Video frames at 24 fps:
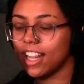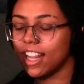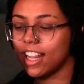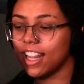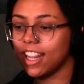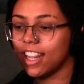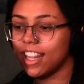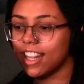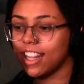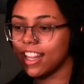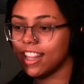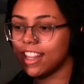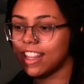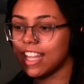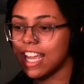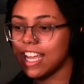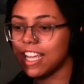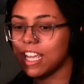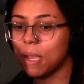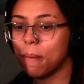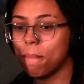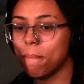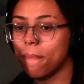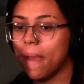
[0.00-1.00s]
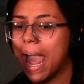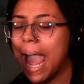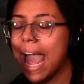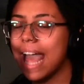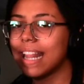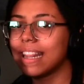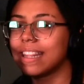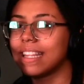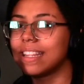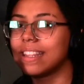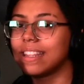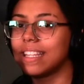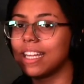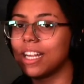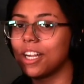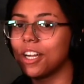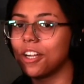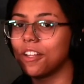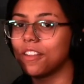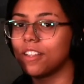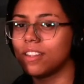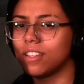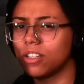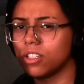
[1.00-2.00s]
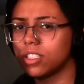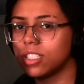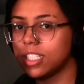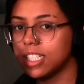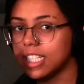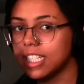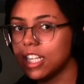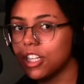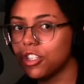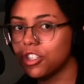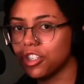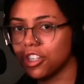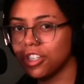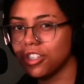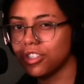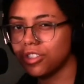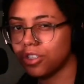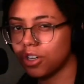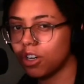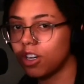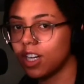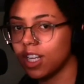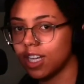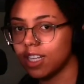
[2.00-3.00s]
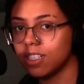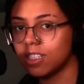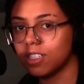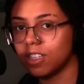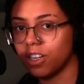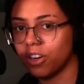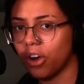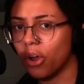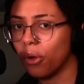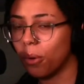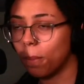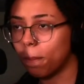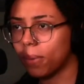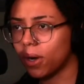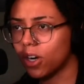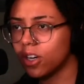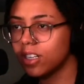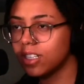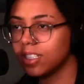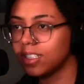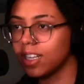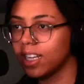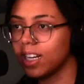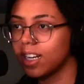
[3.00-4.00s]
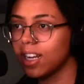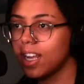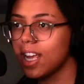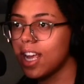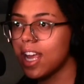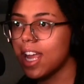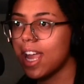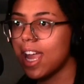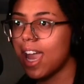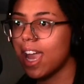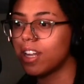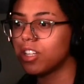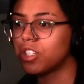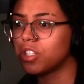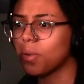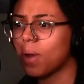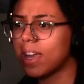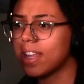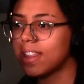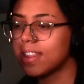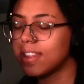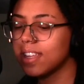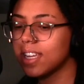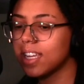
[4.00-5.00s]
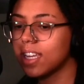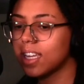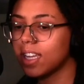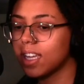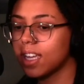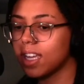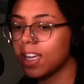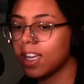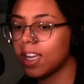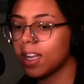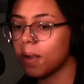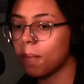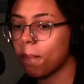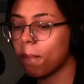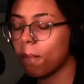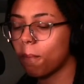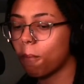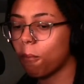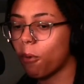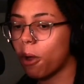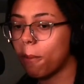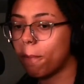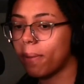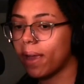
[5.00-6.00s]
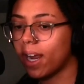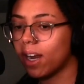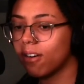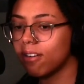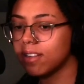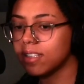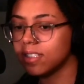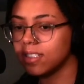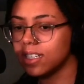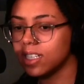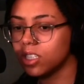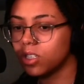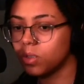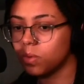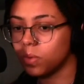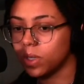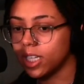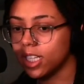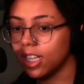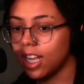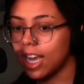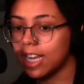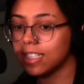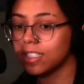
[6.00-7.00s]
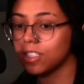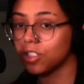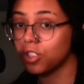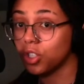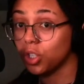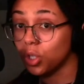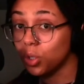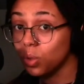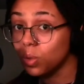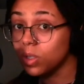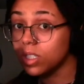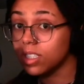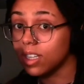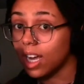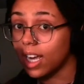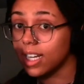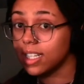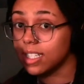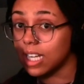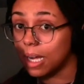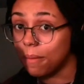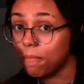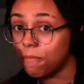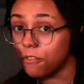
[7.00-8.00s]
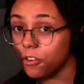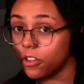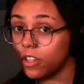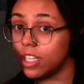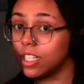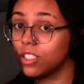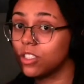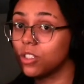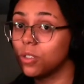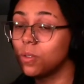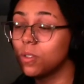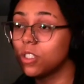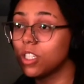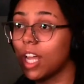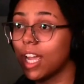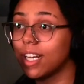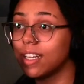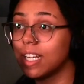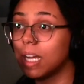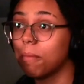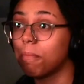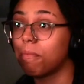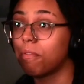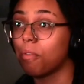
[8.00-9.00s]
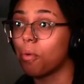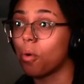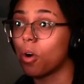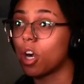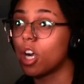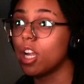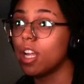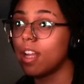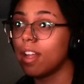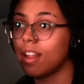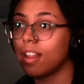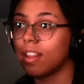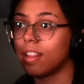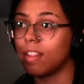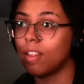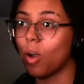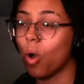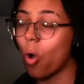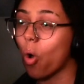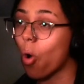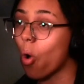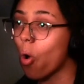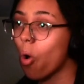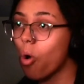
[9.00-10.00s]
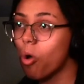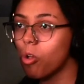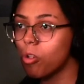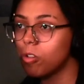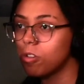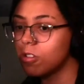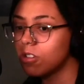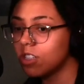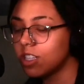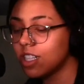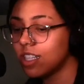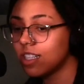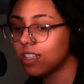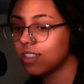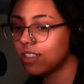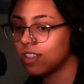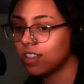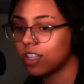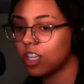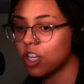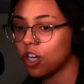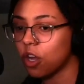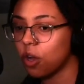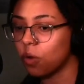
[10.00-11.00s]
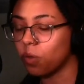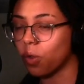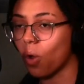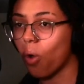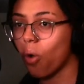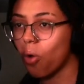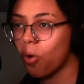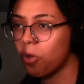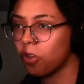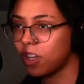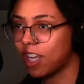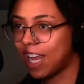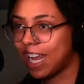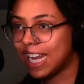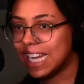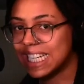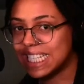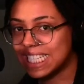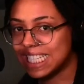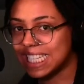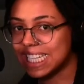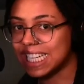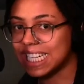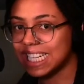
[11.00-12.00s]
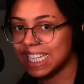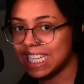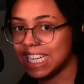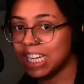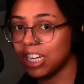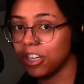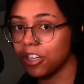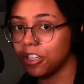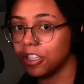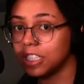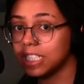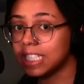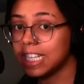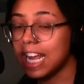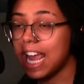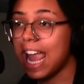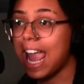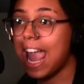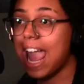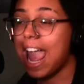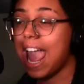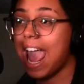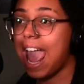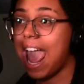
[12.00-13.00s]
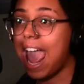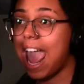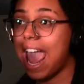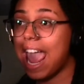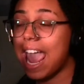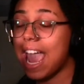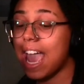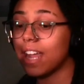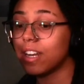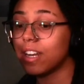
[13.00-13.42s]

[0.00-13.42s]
they get mad that their teenager is turning into their own person. And so I think what parents need to realize is you signed up for this. You signed up for the whole, the whole 18 years. And yeah,